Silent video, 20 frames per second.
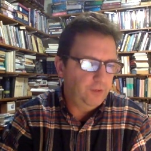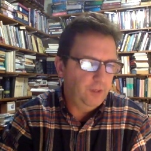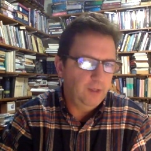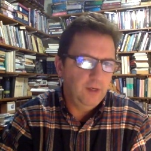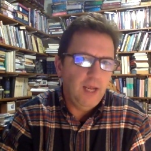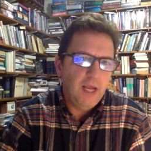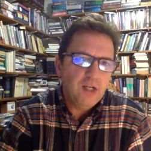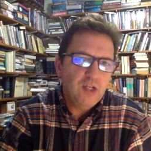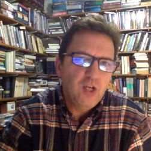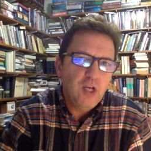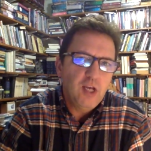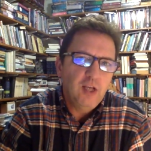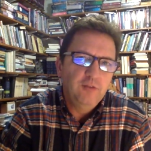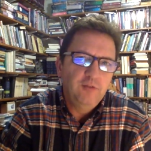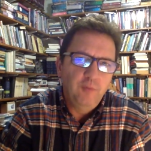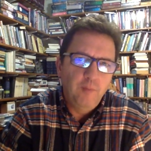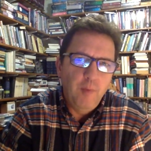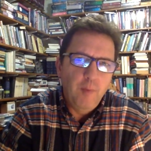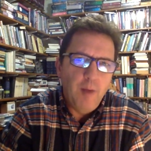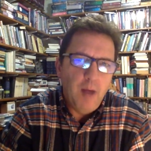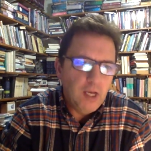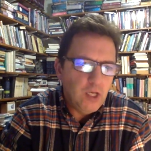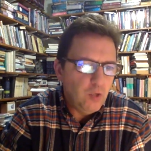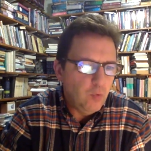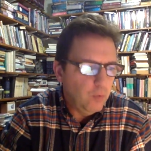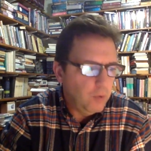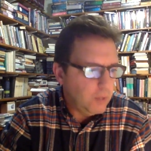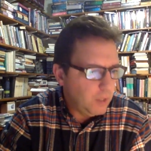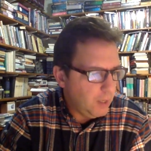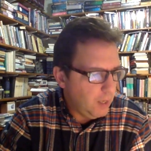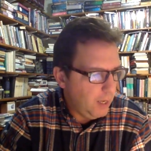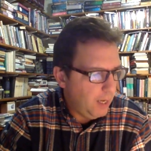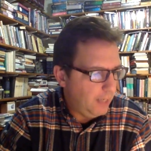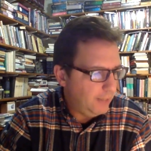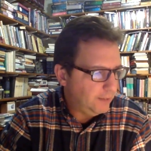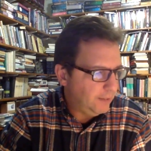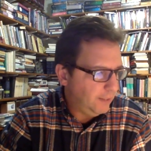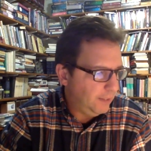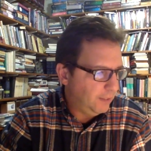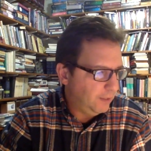It actually comes from Immanuel
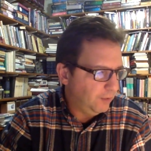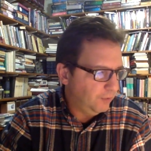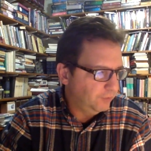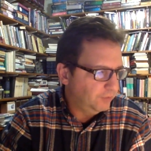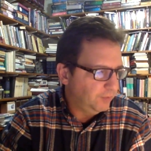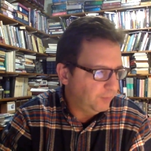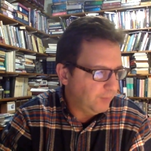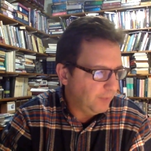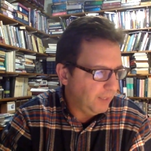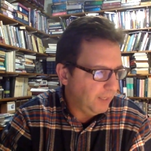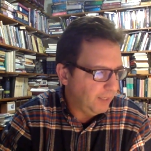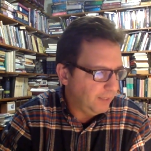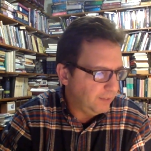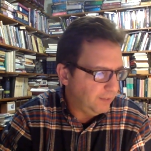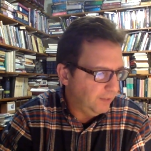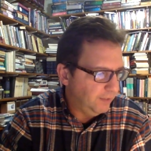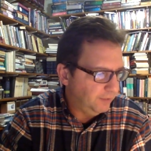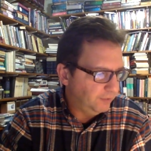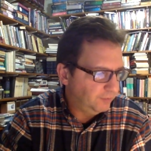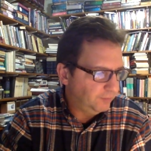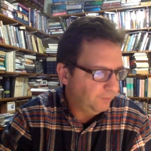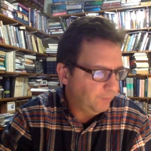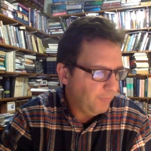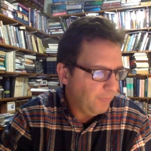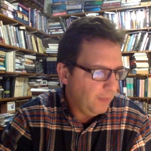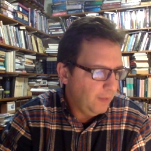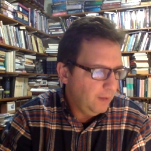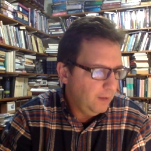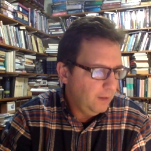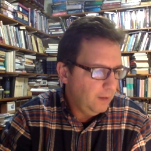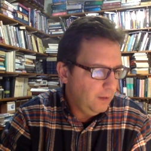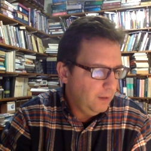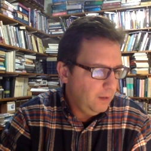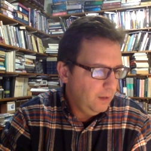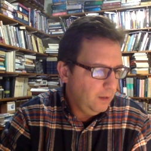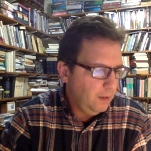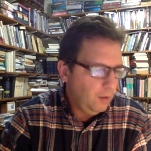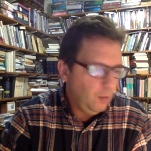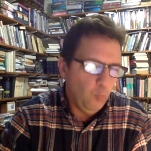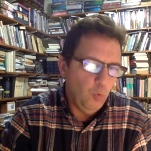Kant, and it goes something like this.
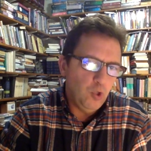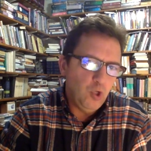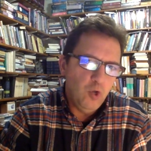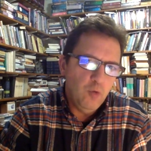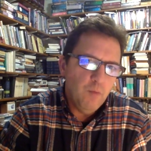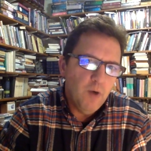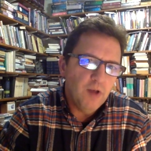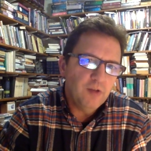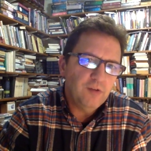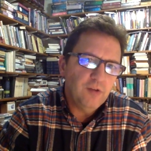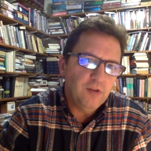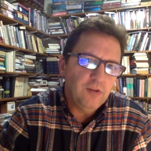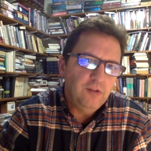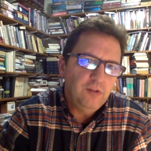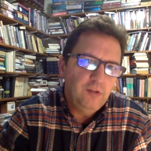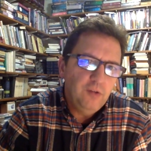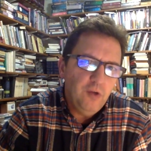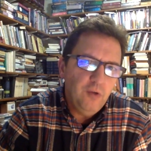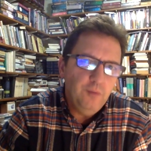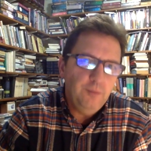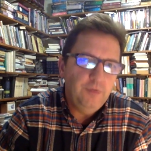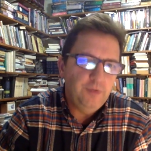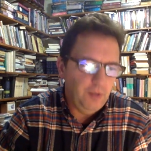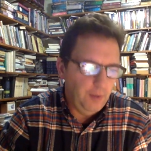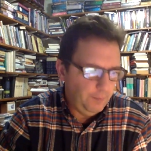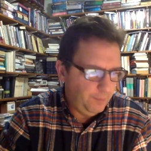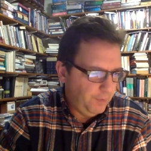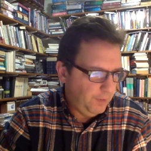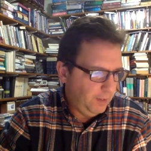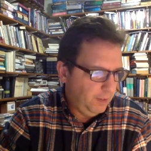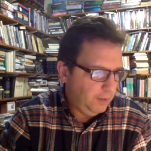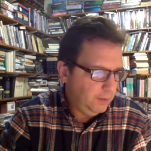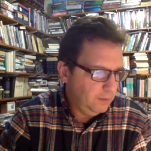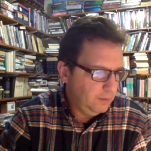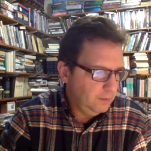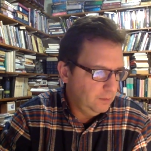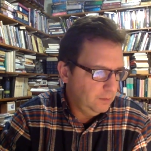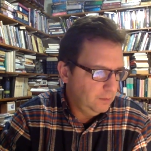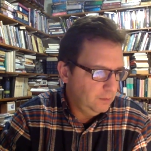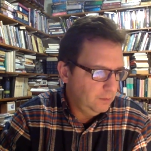When you must assume something
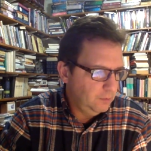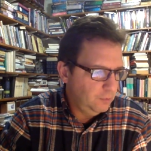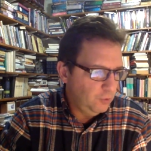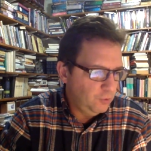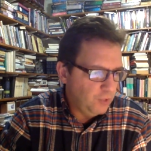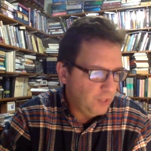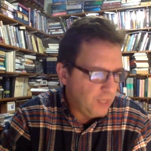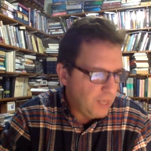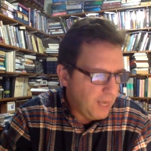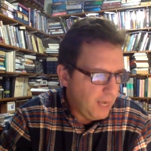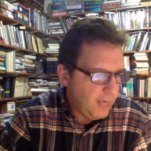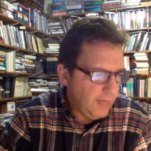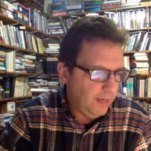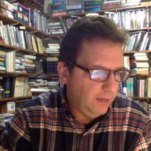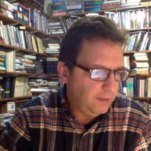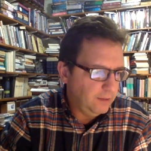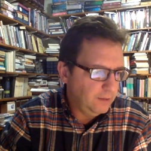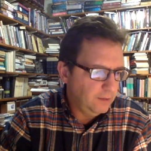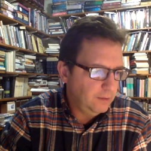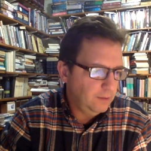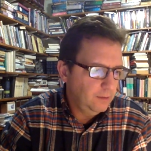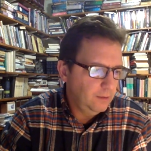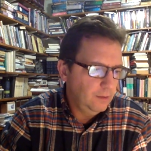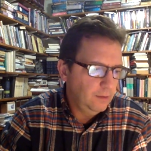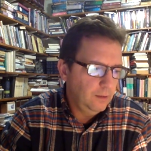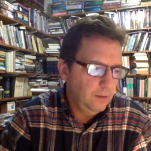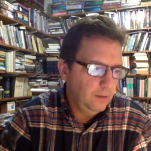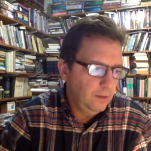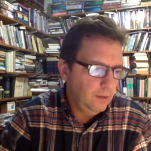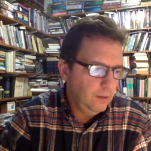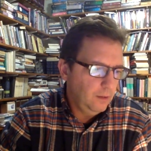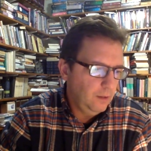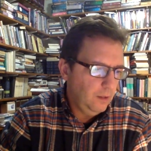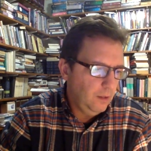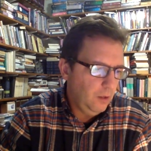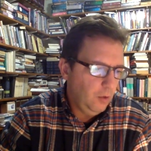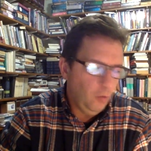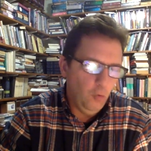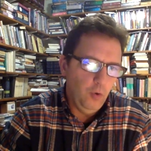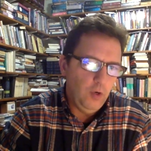to deny it,
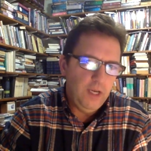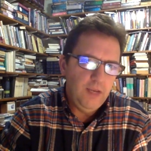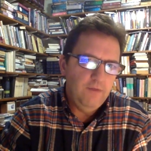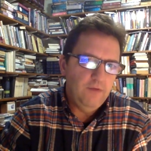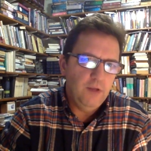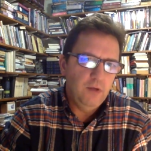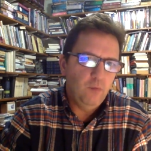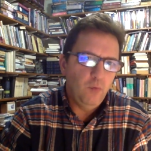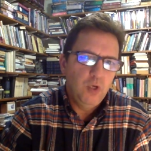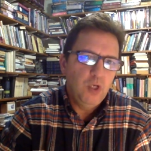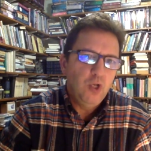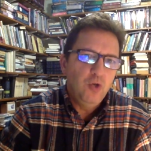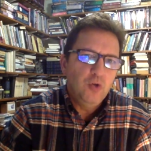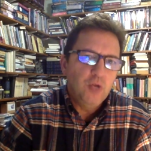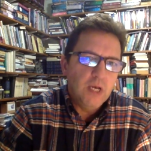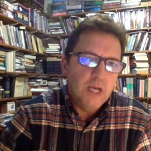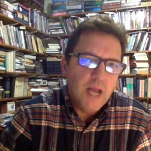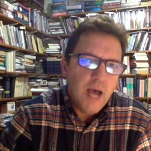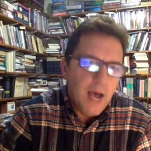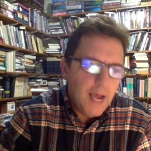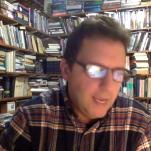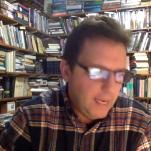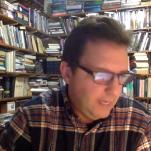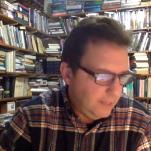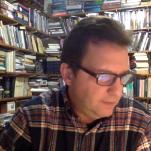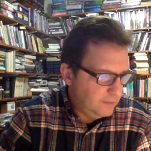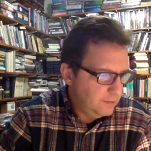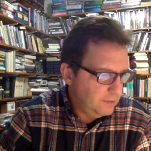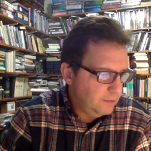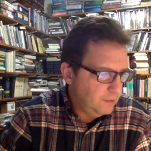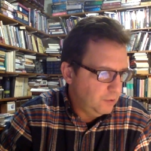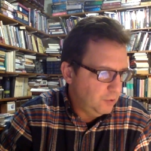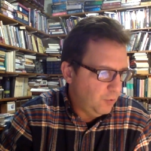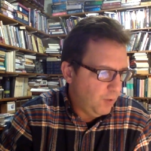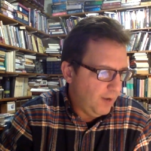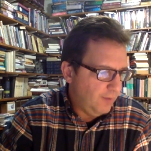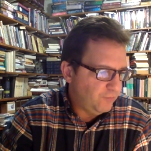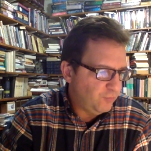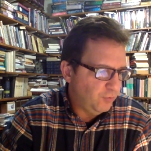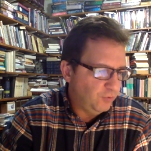or even when you deny it, you
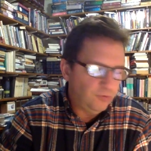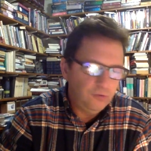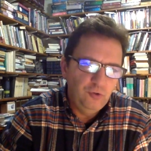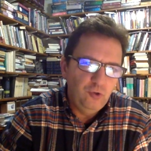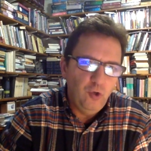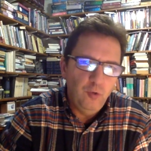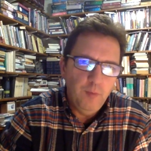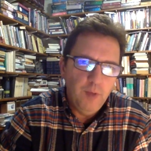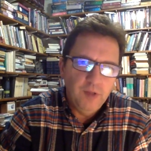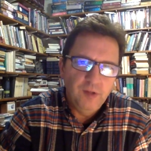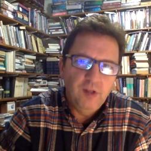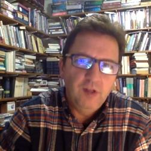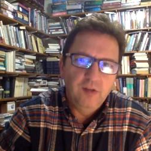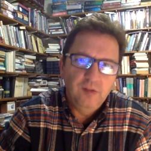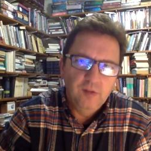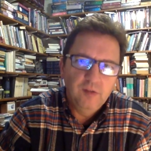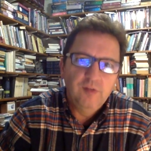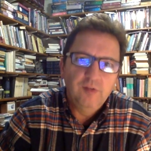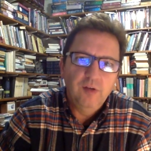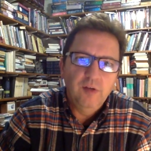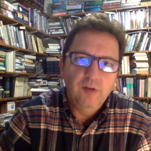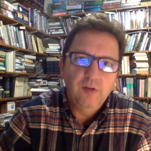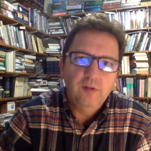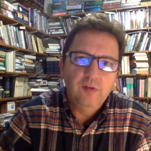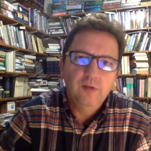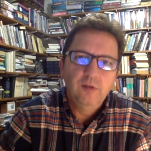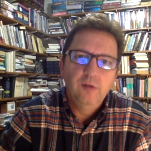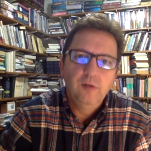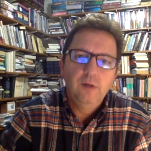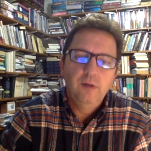have to assume its existence.